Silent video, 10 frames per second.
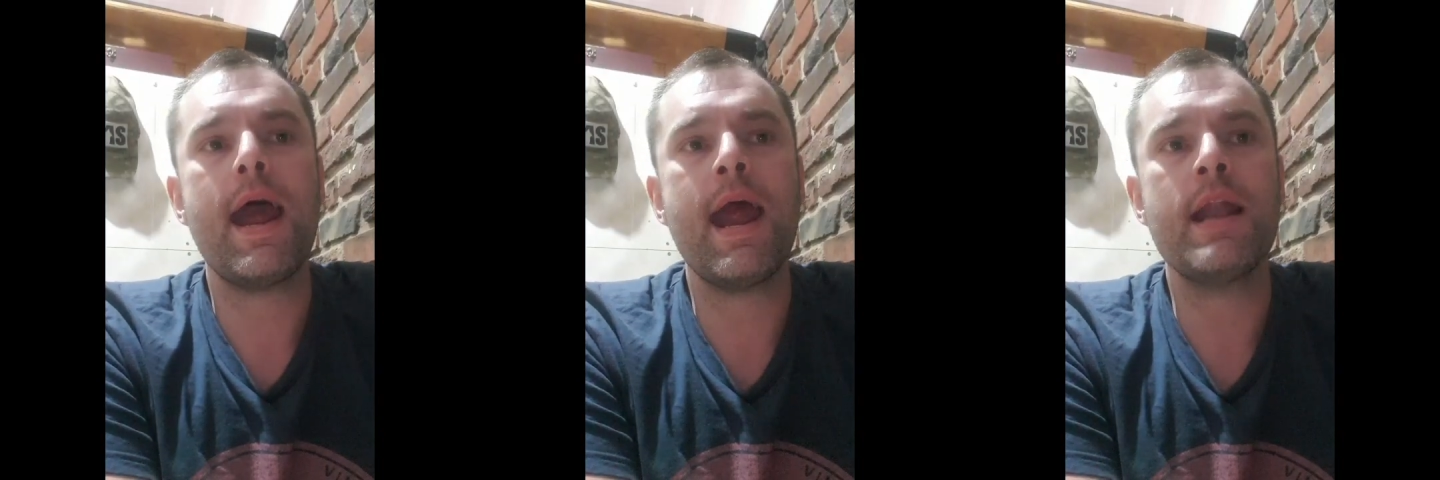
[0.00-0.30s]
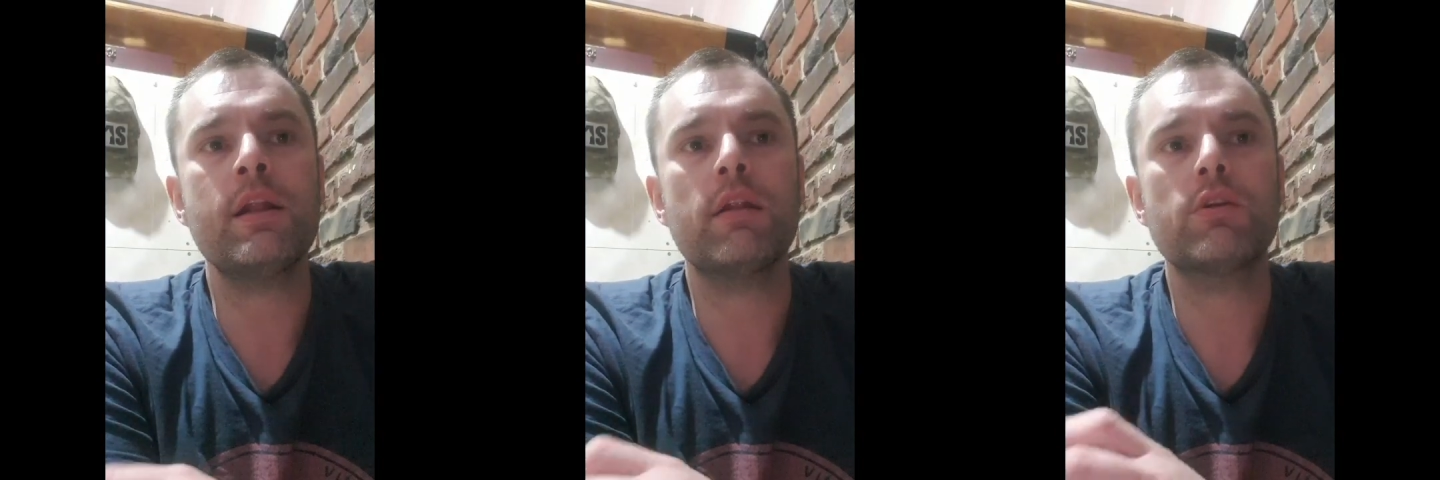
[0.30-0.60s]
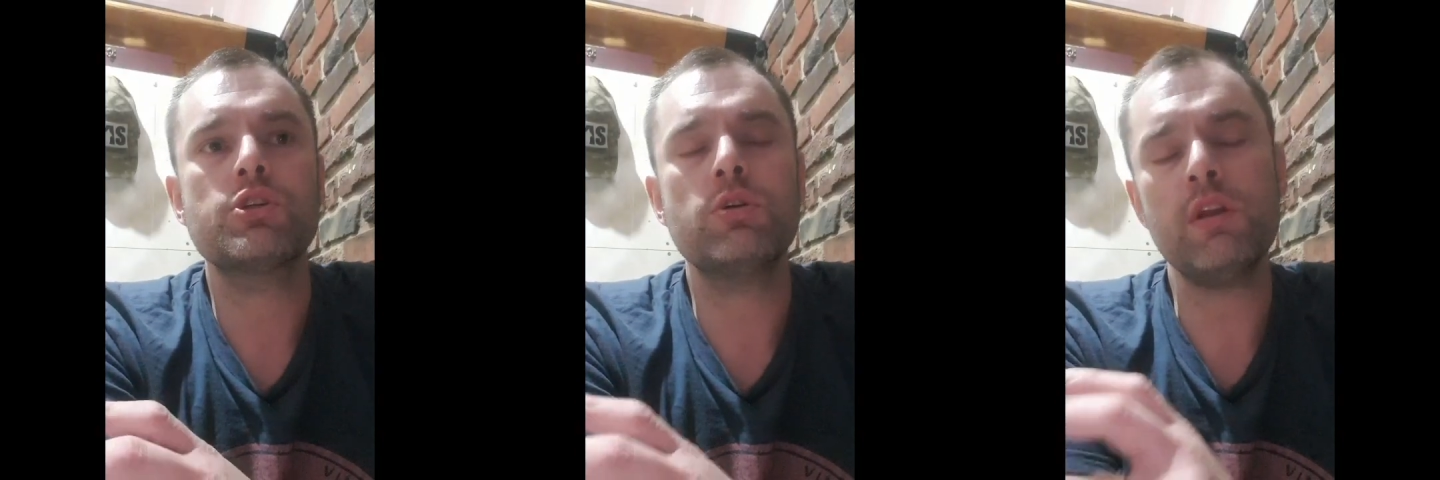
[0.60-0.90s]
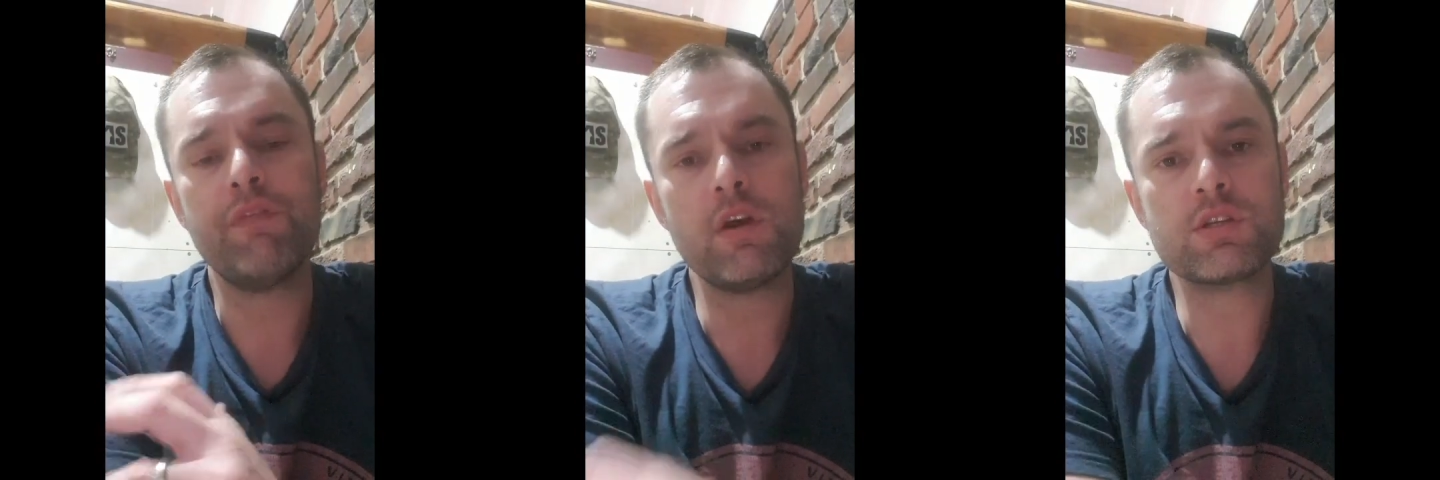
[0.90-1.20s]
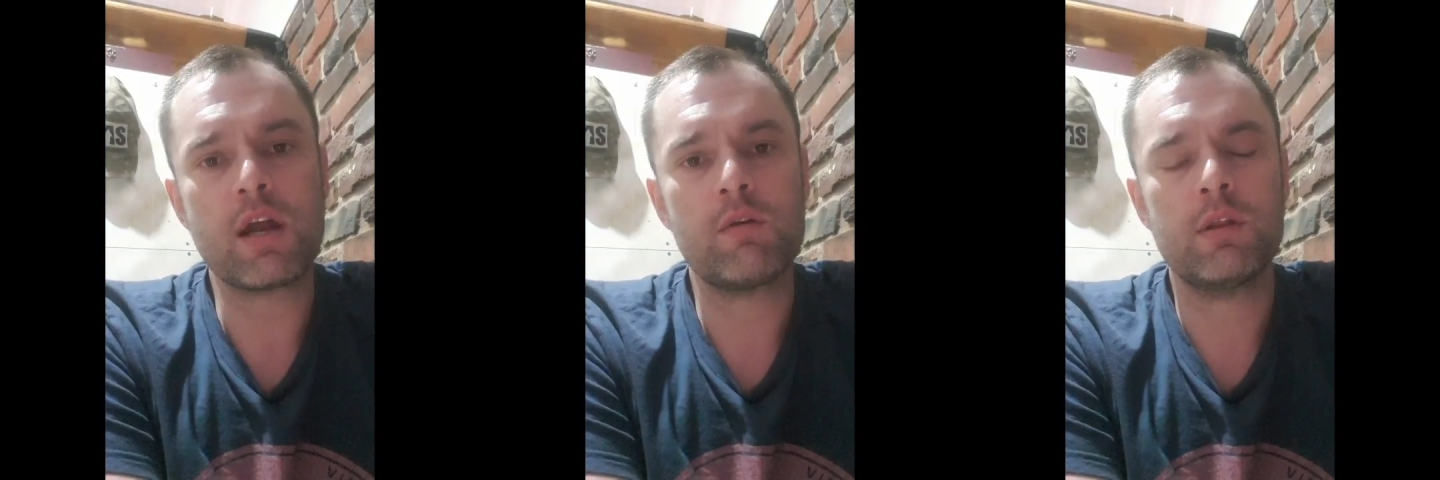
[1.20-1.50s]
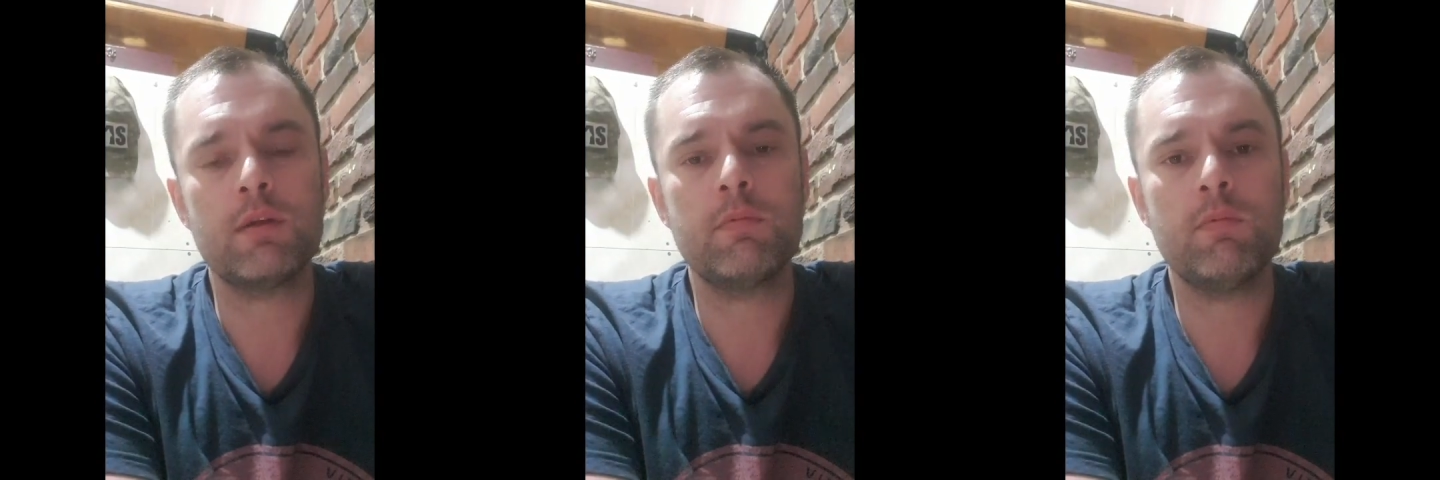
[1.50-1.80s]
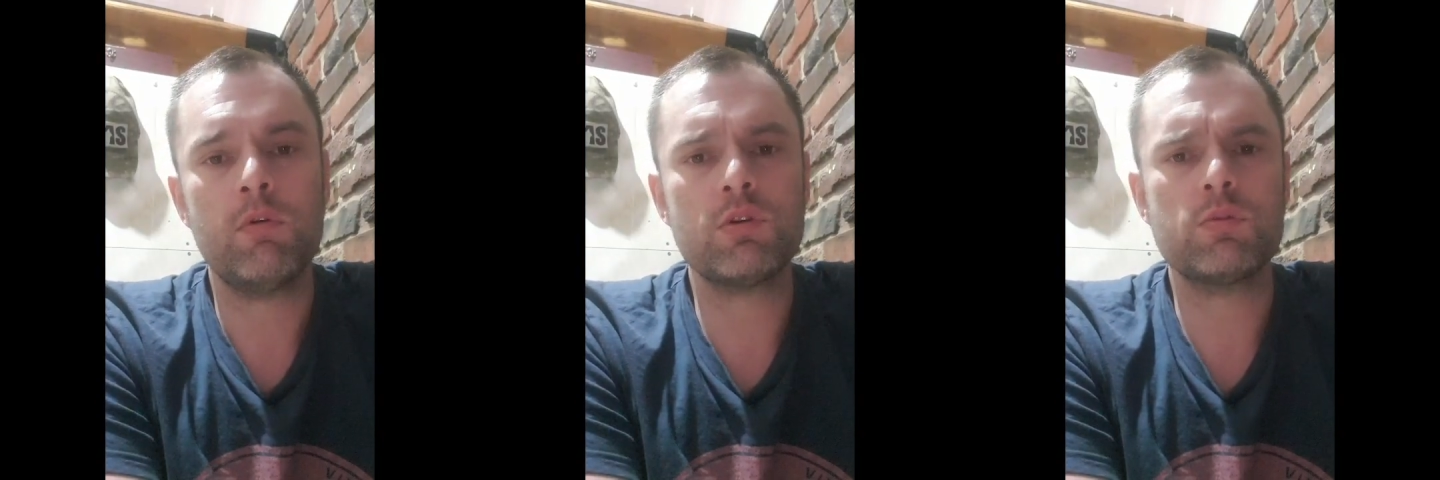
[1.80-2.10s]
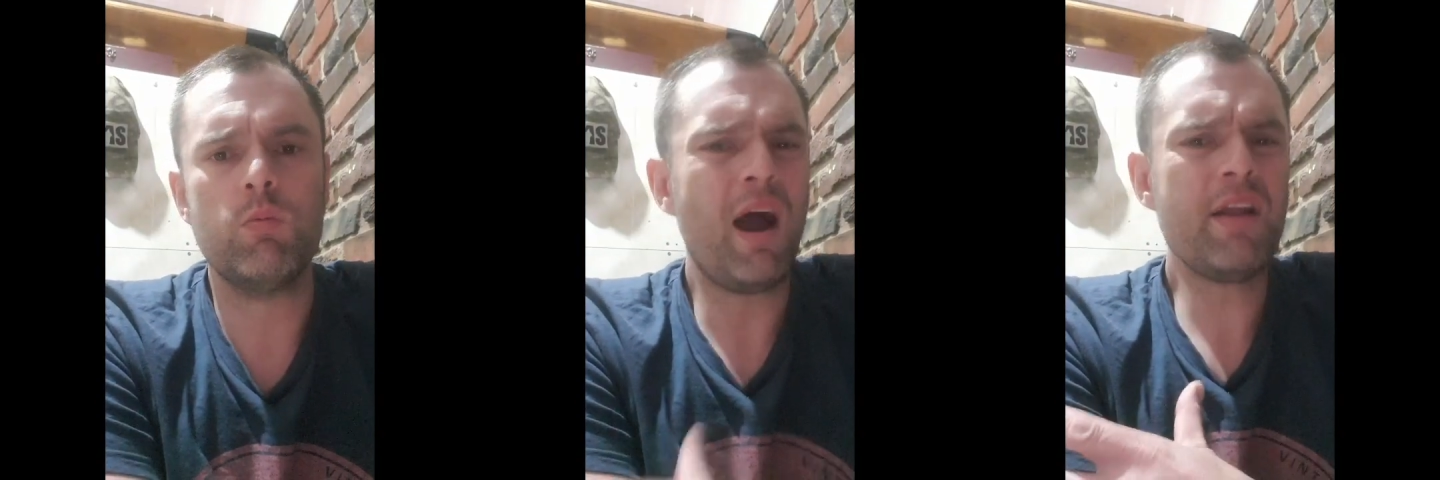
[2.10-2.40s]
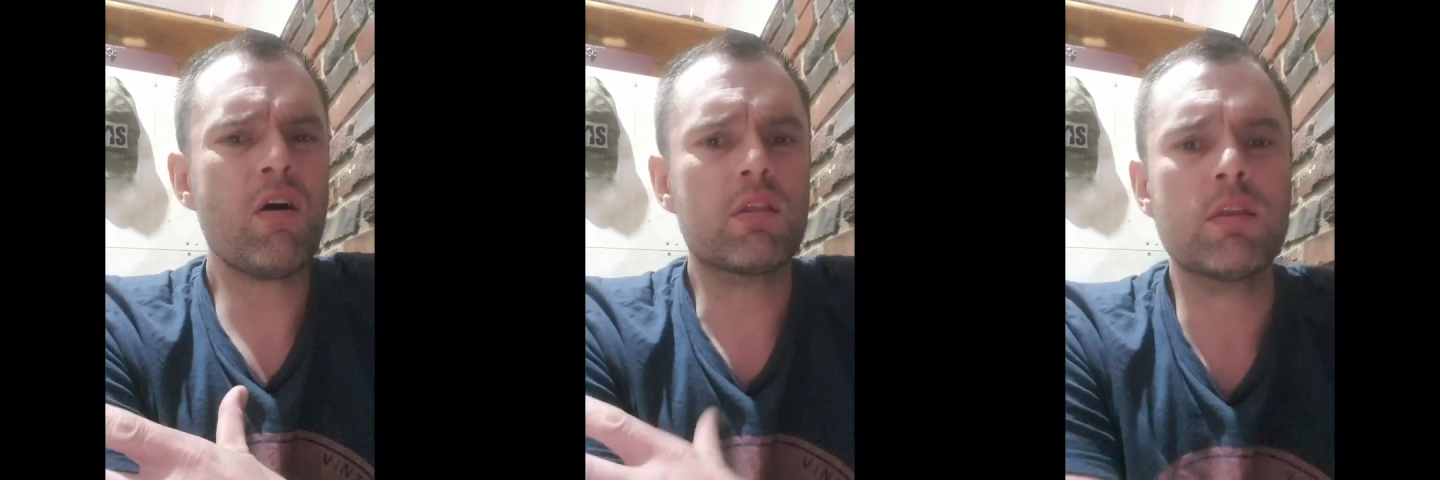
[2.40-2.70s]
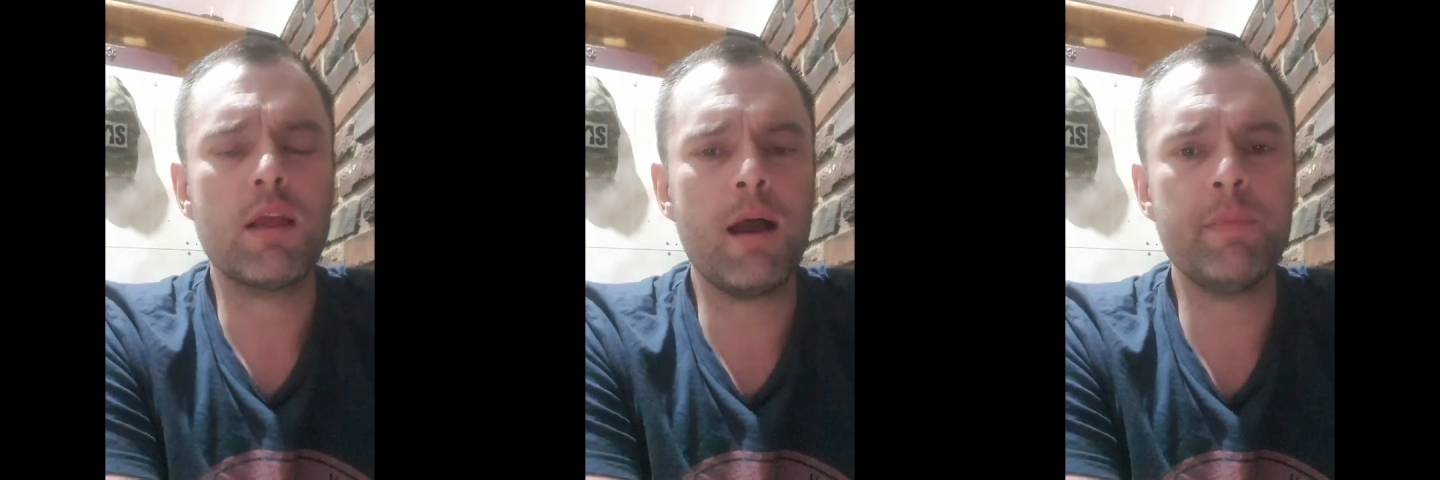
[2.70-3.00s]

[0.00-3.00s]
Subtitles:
and shooting first strike with it. Because why not?